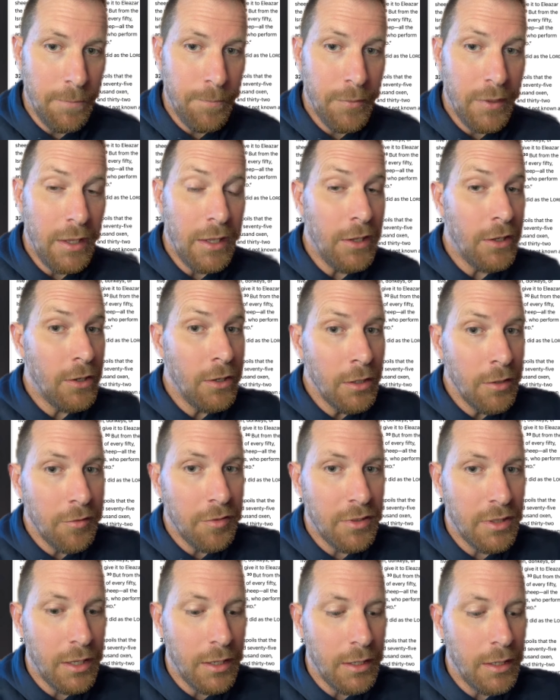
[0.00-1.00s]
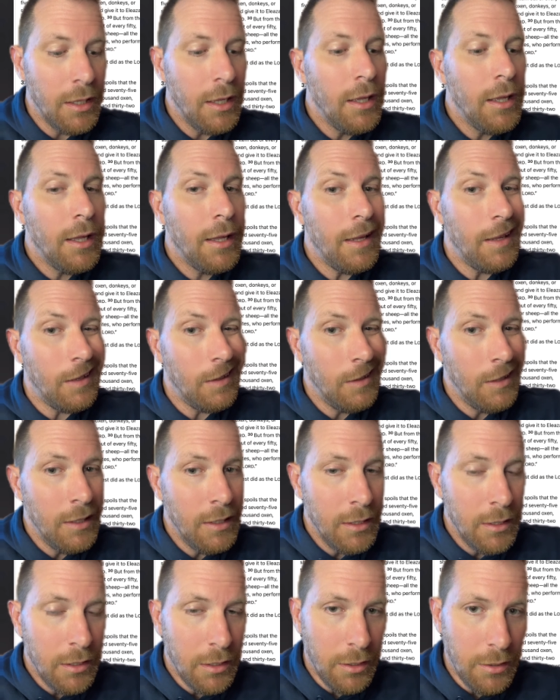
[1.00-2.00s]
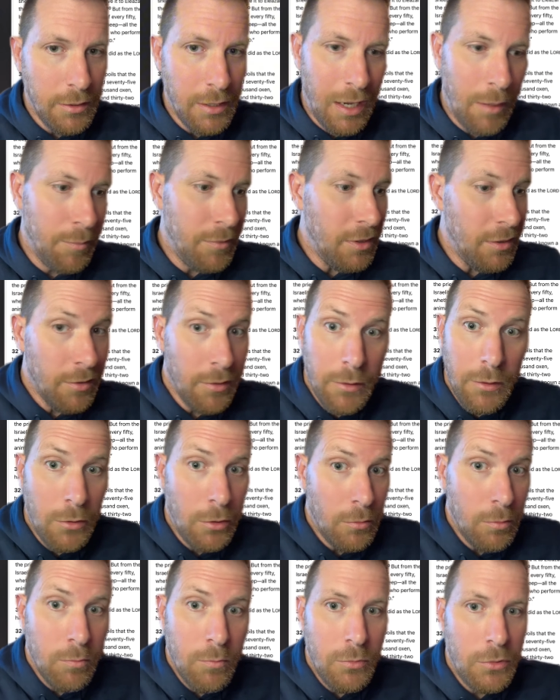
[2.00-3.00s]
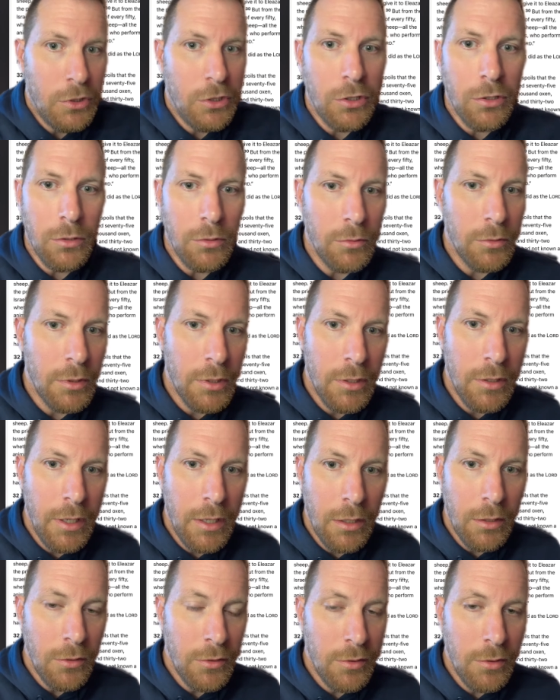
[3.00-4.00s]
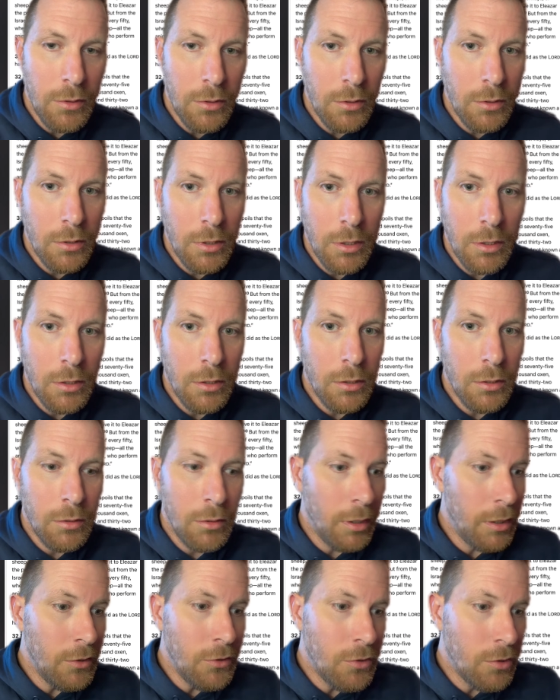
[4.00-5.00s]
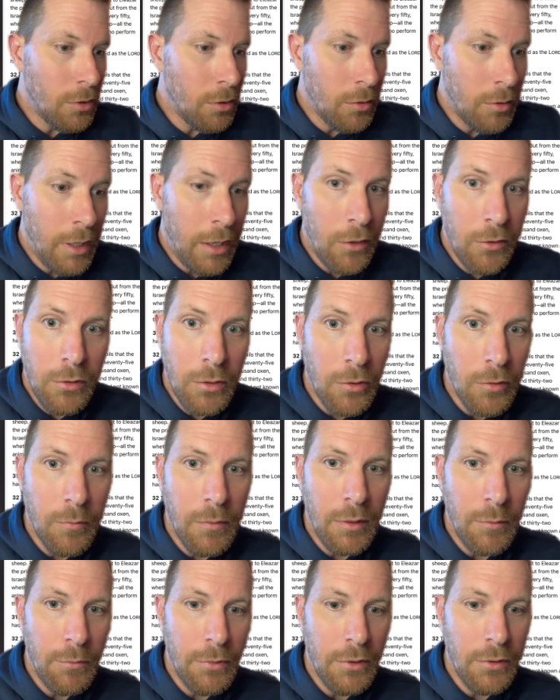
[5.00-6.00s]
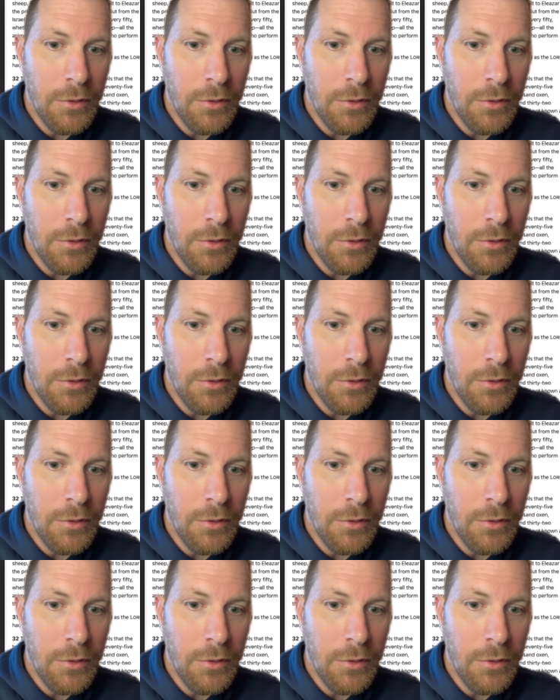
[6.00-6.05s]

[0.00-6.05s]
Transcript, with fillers: He could have said, "Hey, adopt these little children as your uh, as your own household members."